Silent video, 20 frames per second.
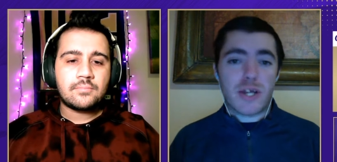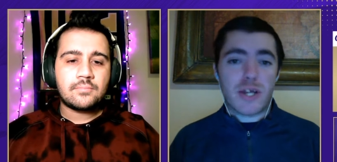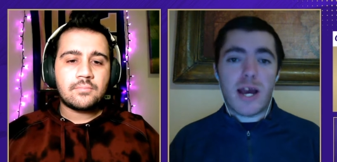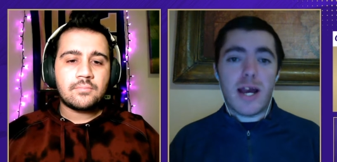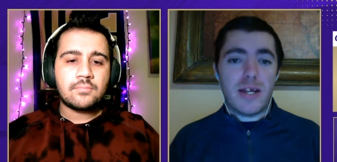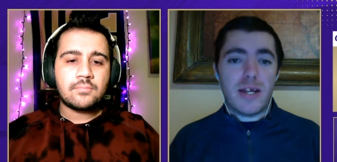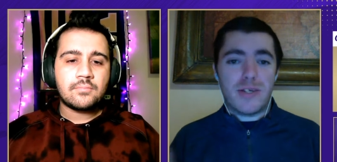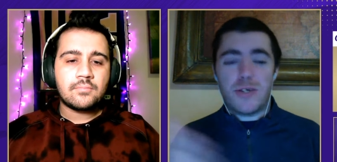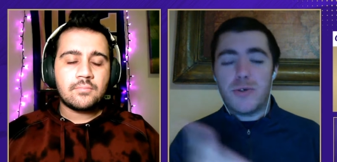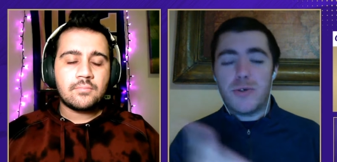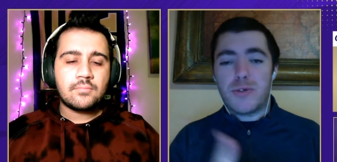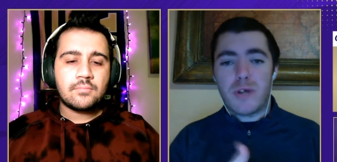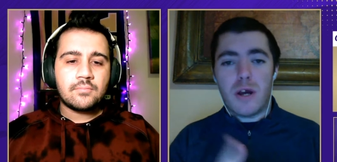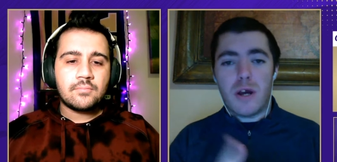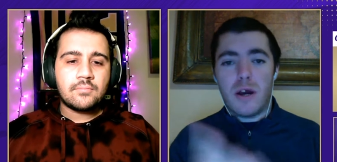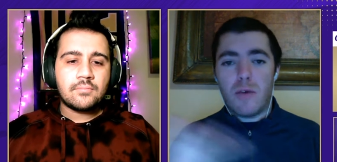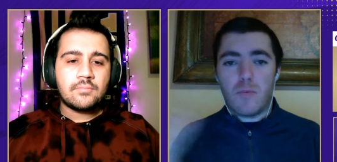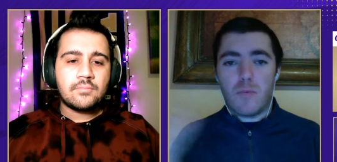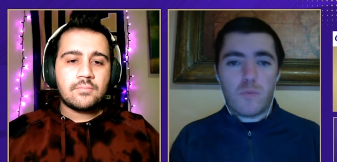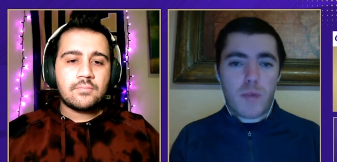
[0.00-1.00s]
Speaker 1: guys,
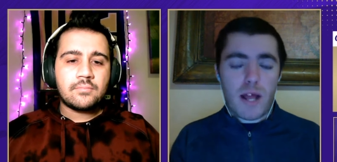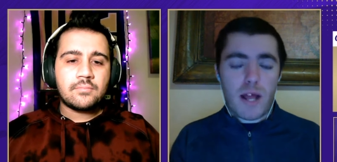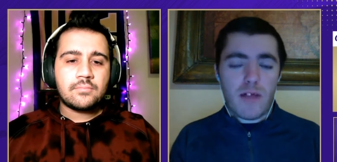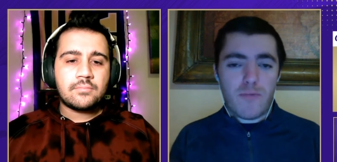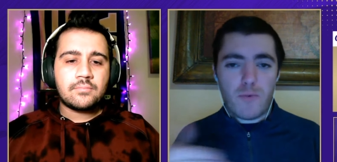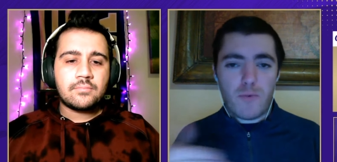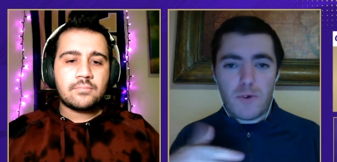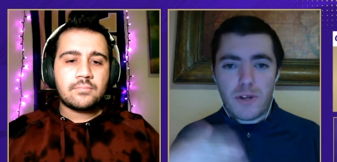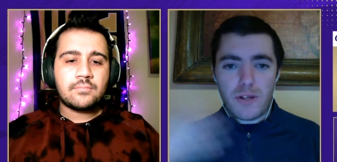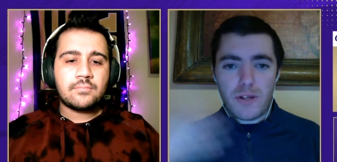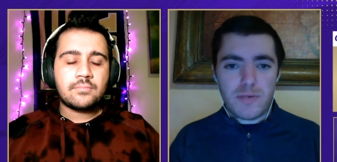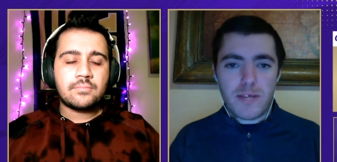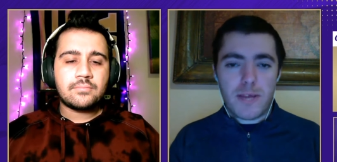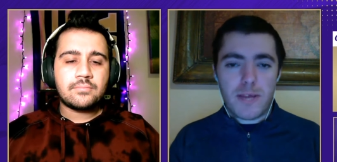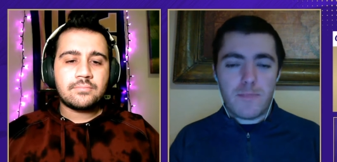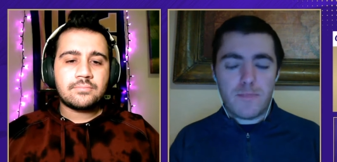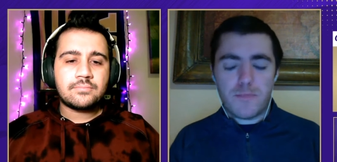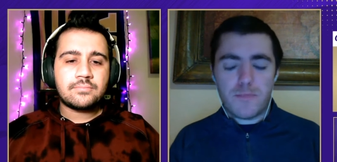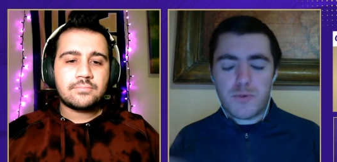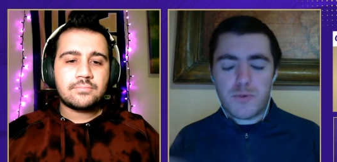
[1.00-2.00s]
Utah, California,
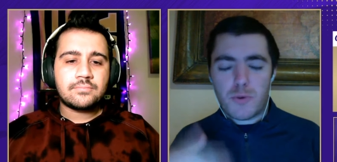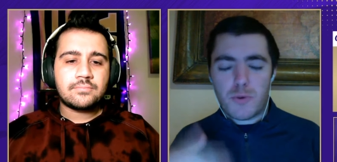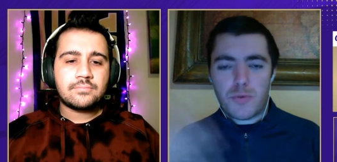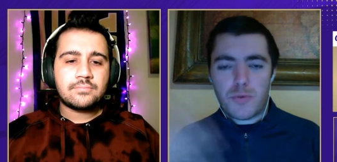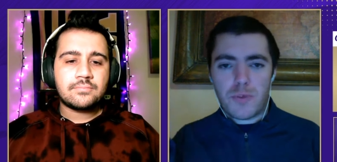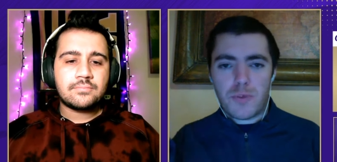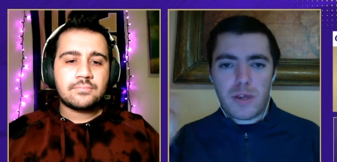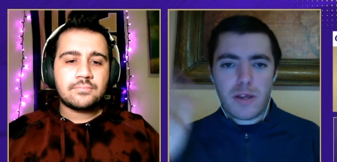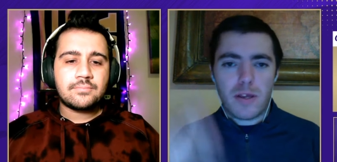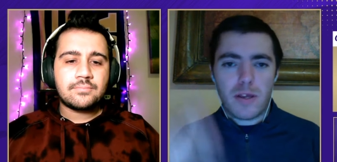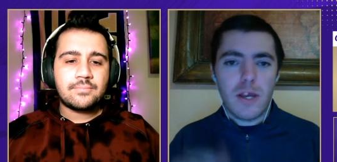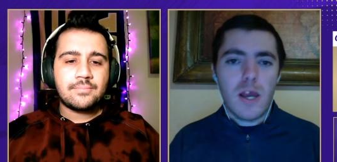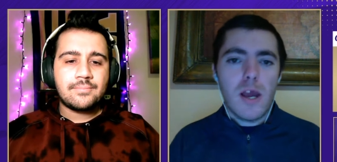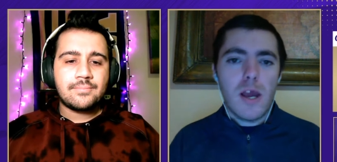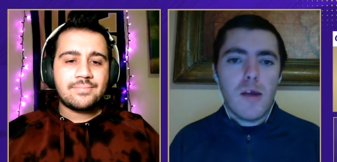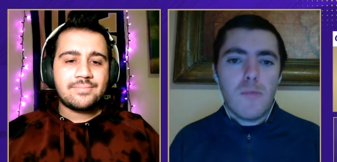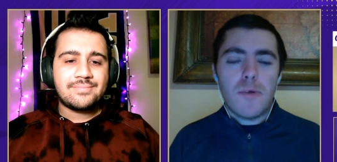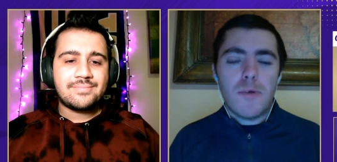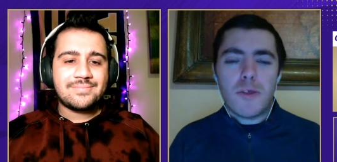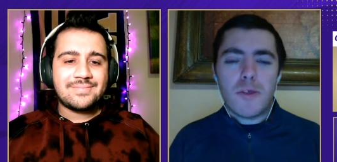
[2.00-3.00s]
same sort of thing.
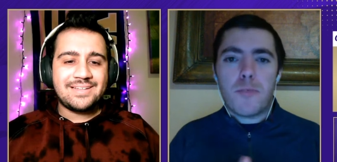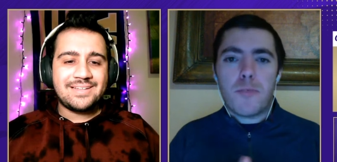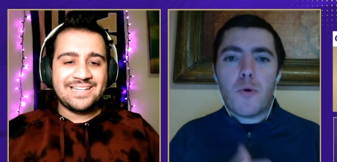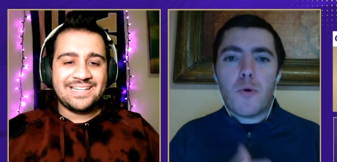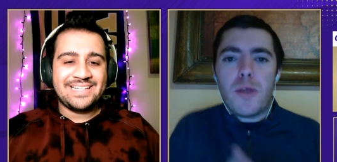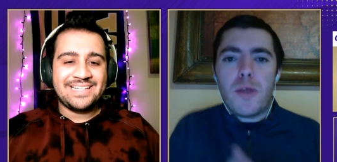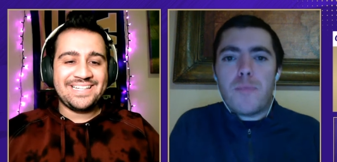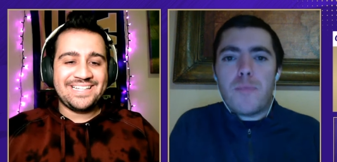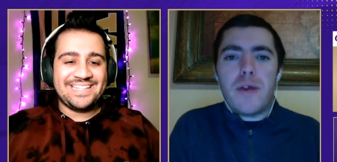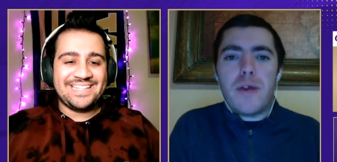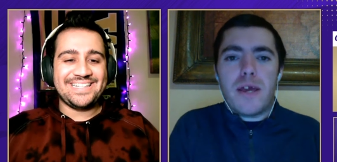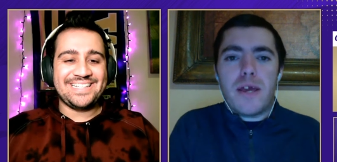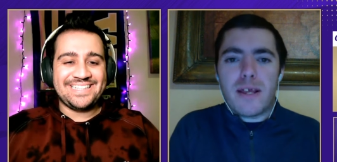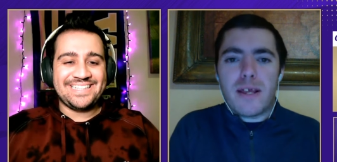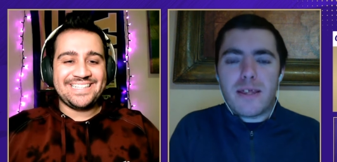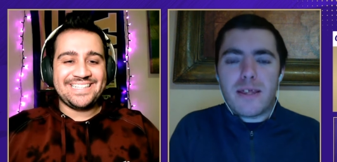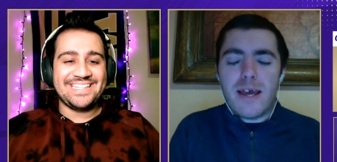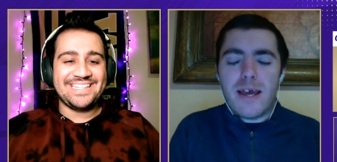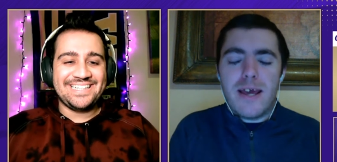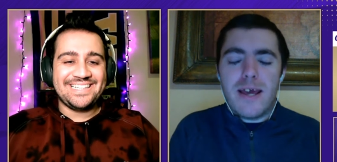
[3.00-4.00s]
But the point
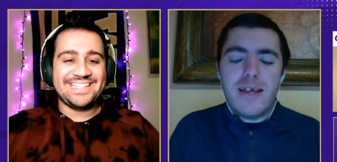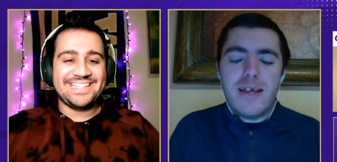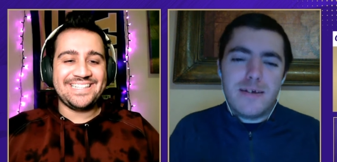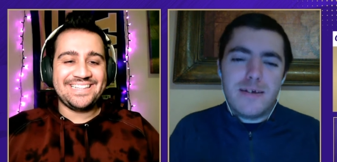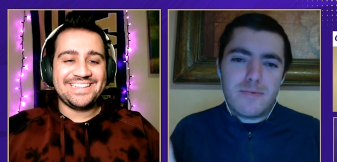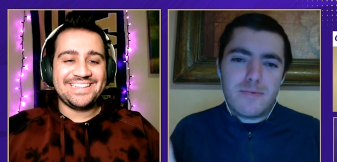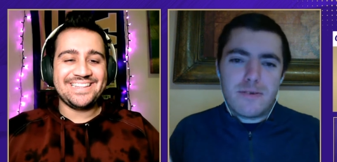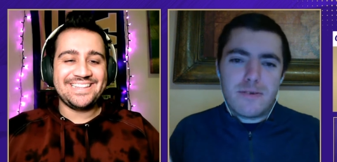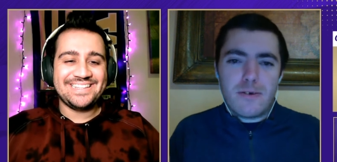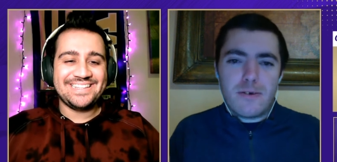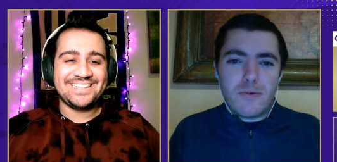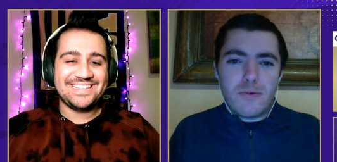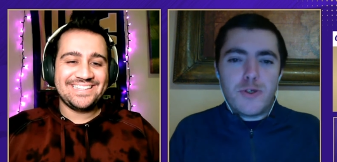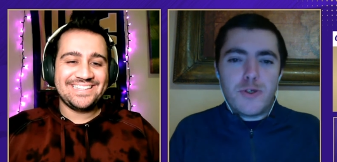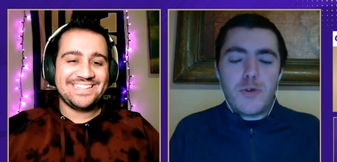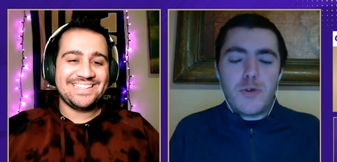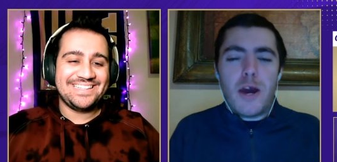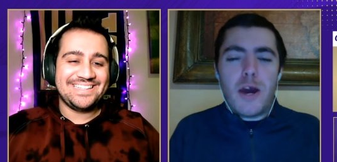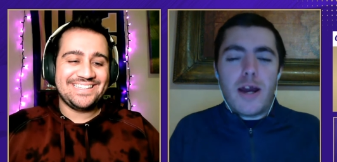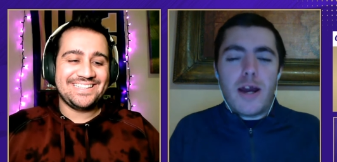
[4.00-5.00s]
being that don't
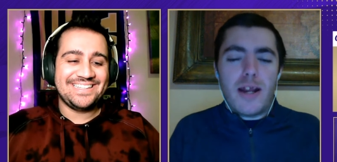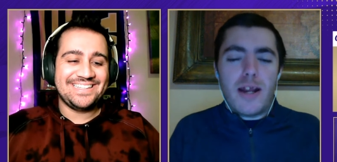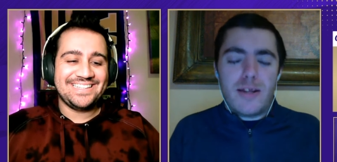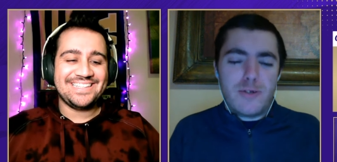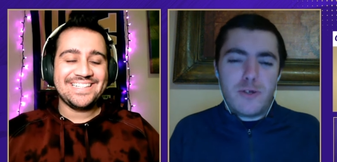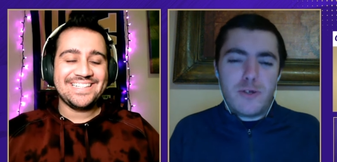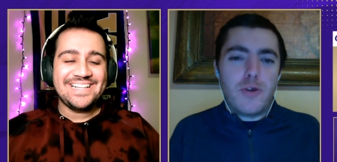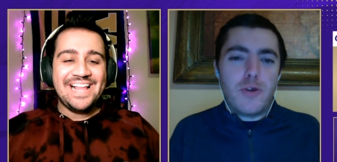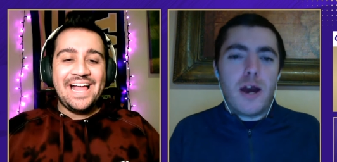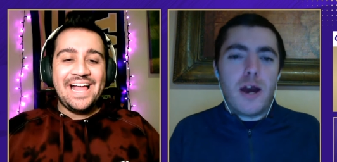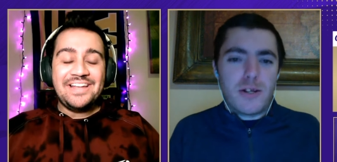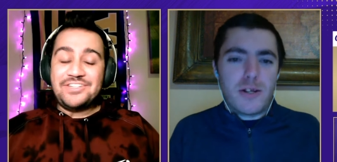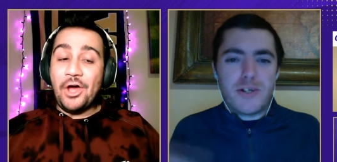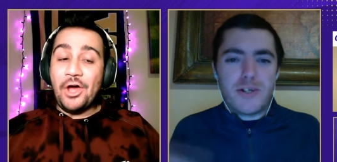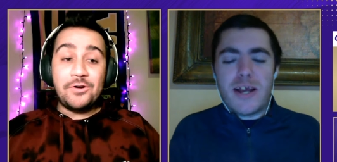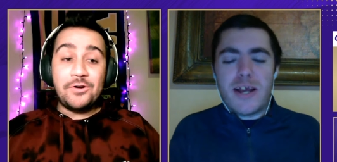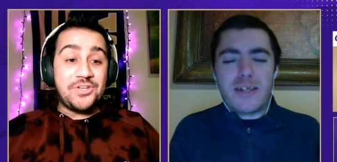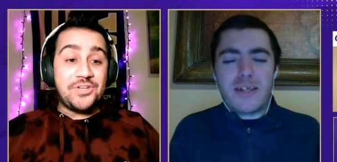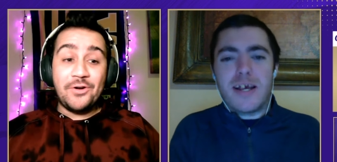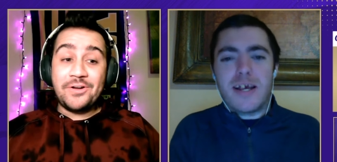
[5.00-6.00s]
do not do not
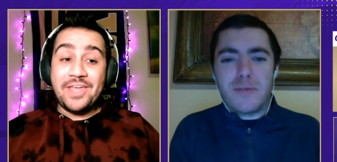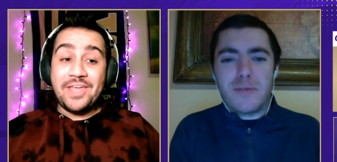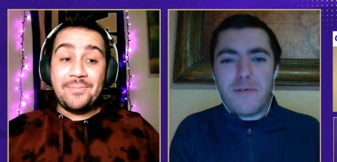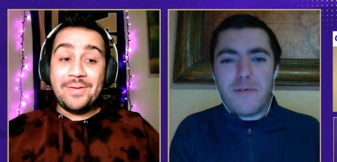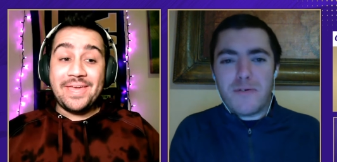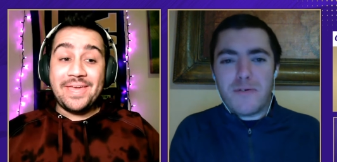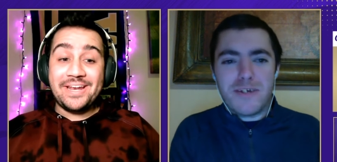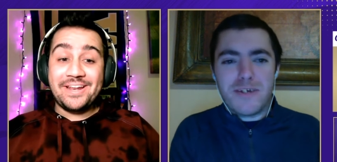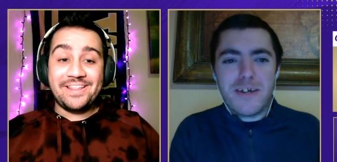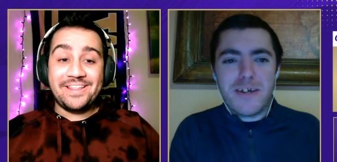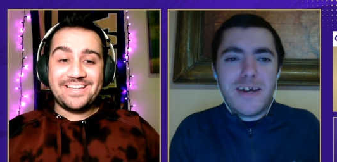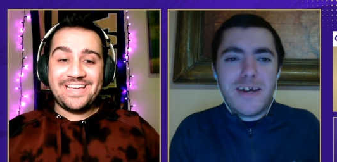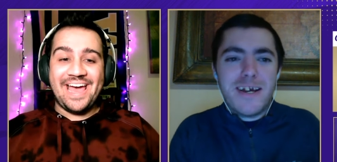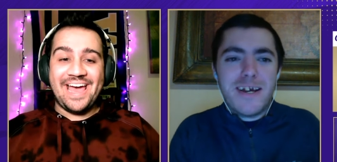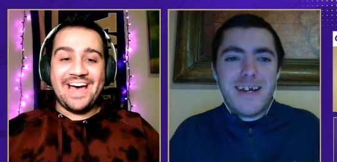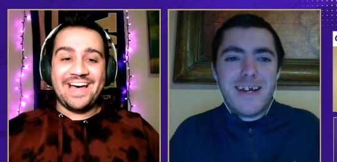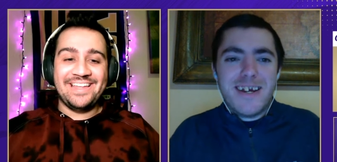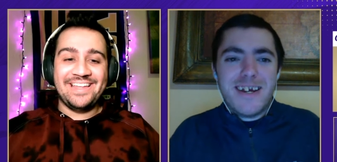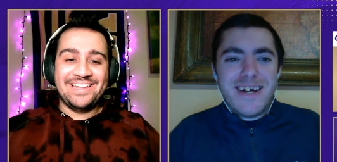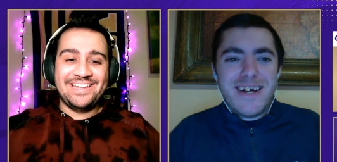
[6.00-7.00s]
Speaker 2: don't don't get me into
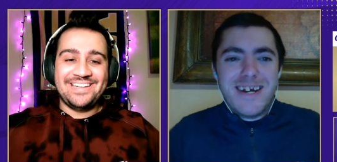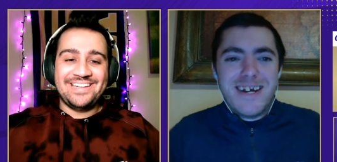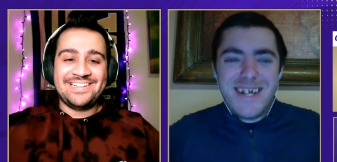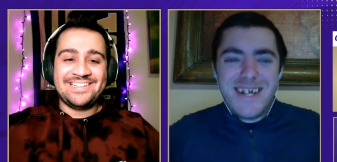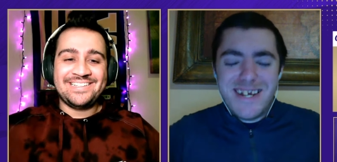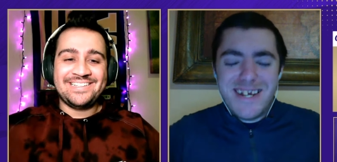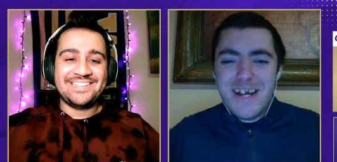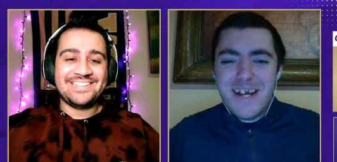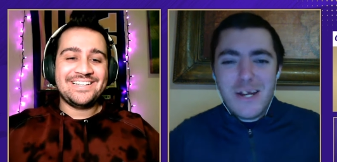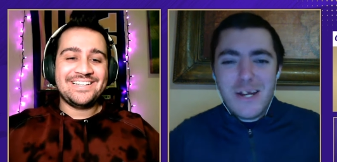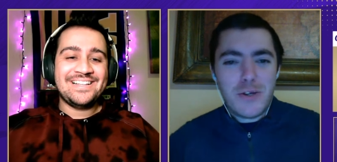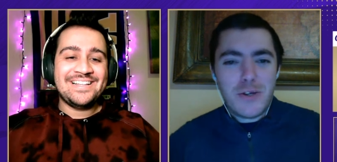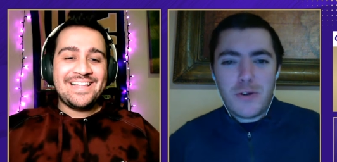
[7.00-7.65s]
yeah.
Speaker 1: do